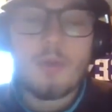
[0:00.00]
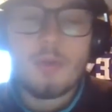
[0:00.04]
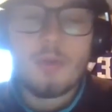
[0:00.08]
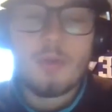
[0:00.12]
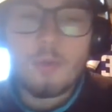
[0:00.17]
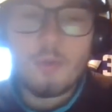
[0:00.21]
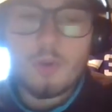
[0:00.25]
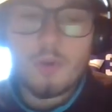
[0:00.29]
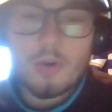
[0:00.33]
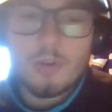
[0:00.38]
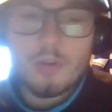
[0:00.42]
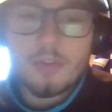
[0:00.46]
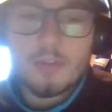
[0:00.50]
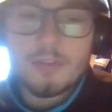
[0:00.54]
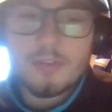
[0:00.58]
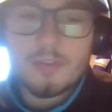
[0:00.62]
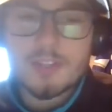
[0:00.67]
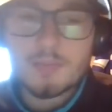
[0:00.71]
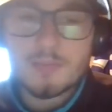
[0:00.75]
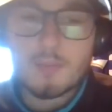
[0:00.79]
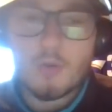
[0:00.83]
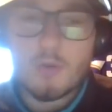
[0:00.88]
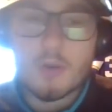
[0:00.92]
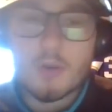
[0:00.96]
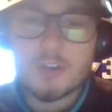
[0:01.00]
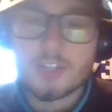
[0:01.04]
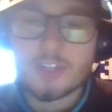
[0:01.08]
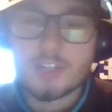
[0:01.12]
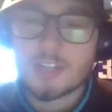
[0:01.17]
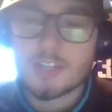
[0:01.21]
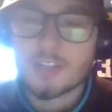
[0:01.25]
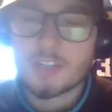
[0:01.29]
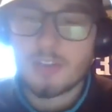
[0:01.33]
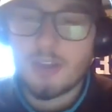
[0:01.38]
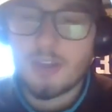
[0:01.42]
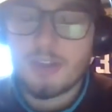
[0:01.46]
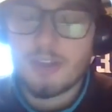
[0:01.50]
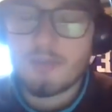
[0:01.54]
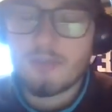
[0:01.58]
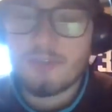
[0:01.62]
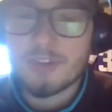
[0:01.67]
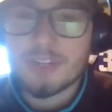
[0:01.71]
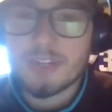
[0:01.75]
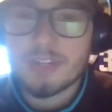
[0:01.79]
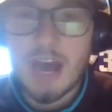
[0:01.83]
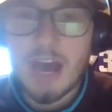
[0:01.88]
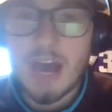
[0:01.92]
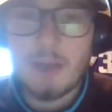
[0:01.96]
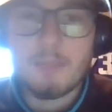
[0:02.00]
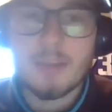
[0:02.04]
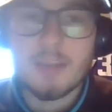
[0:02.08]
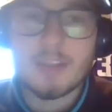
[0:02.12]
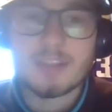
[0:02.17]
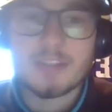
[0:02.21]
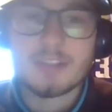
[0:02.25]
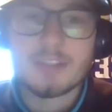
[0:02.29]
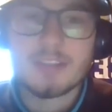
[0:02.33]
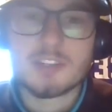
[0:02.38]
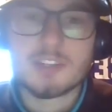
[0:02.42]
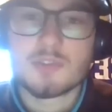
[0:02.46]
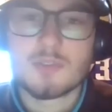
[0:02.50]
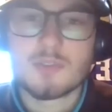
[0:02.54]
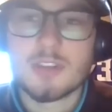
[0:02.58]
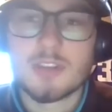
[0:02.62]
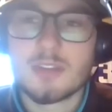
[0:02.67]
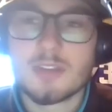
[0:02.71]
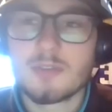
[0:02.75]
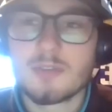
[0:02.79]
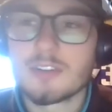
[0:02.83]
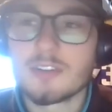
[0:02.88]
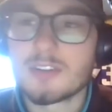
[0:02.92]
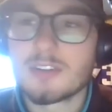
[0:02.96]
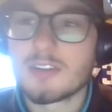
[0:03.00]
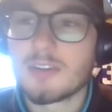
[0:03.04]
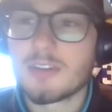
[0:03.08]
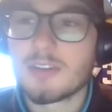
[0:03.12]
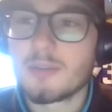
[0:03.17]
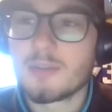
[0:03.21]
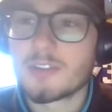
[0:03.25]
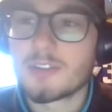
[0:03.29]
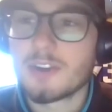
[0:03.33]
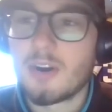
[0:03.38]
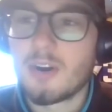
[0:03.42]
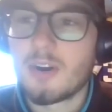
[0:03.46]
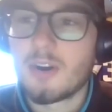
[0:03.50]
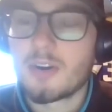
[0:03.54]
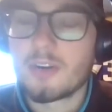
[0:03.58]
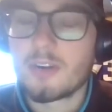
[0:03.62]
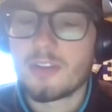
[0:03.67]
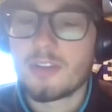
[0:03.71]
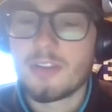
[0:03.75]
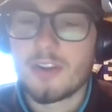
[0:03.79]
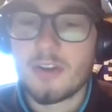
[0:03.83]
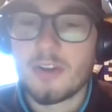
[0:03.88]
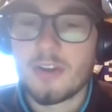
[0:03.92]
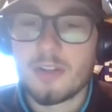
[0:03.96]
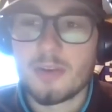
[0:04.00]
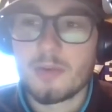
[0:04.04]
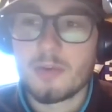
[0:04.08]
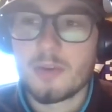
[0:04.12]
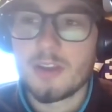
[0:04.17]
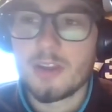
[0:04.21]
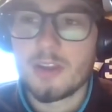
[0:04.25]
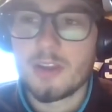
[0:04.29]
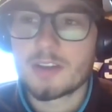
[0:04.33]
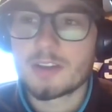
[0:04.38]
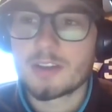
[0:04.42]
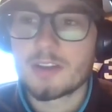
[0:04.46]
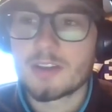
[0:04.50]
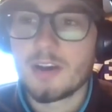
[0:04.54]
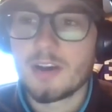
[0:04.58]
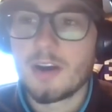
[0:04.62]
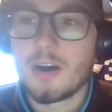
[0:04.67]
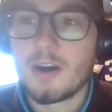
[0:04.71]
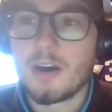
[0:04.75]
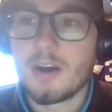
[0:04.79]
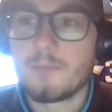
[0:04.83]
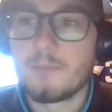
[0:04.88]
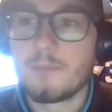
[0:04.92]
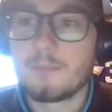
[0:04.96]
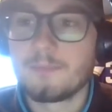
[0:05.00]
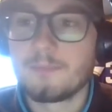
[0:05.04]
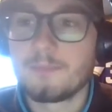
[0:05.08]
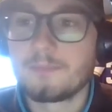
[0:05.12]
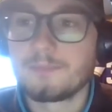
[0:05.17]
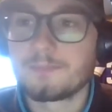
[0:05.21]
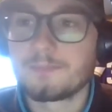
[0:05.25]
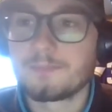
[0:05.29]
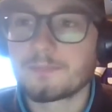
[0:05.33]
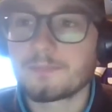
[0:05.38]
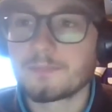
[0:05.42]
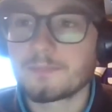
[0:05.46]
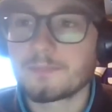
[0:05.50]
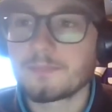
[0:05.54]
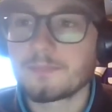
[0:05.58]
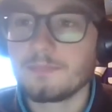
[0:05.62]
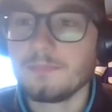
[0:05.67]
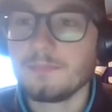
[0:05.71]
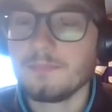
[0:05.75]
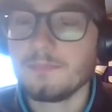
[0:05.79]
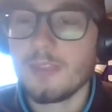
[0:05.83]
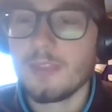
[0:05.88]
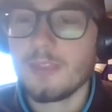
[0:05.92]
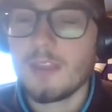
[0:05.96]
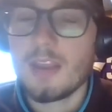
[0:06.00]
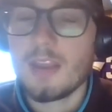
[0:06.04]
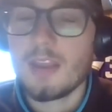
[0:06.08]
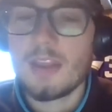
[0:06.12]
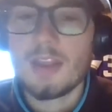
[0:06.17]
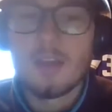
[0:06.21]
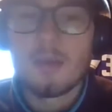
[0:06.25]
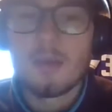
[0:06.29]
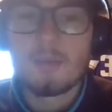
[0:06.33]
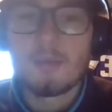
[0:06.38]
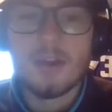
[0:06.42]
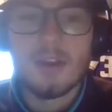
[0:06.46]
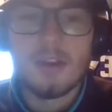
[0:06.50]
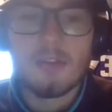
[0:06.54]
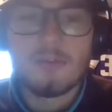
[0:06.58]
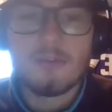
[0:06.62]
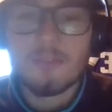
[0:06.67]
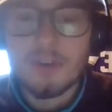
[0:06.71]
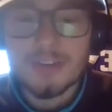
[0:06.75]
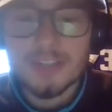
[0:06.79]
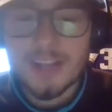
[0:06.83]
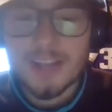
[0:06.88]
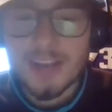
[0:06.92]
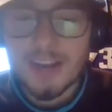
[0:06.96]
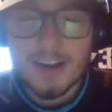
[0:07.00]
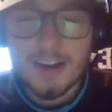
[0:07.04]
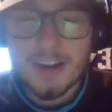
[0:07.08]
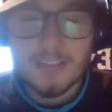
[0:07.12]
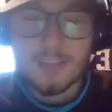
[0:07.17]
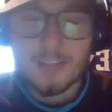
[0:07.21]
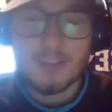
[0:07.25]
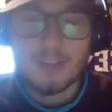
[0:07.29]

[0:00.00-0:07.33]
the world of sports. Just looking for topics this week was harder than other weeks. But at first, I got on the